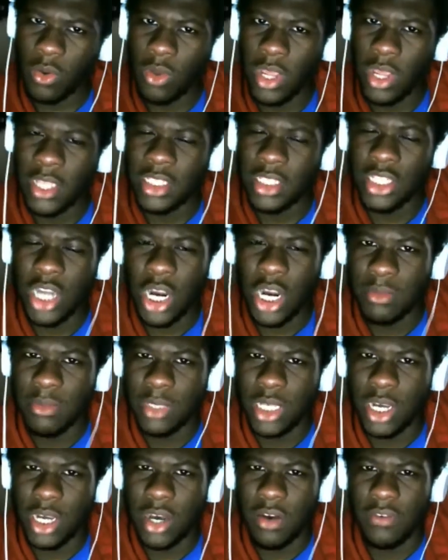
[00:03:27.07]
in
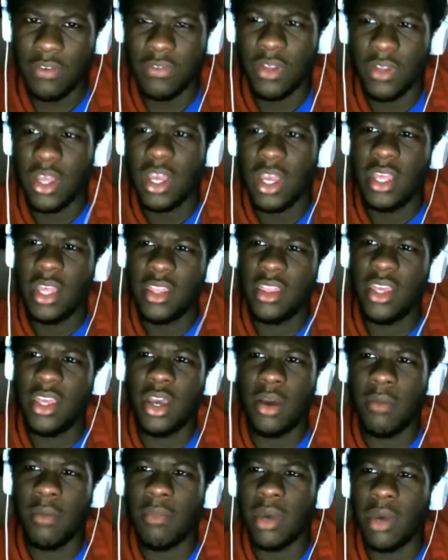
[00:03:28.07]
terms of
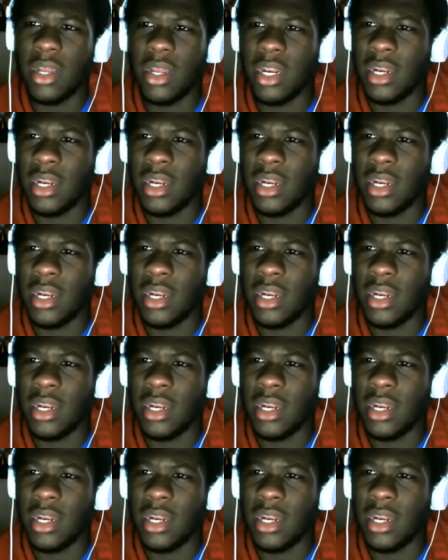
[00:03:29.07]
them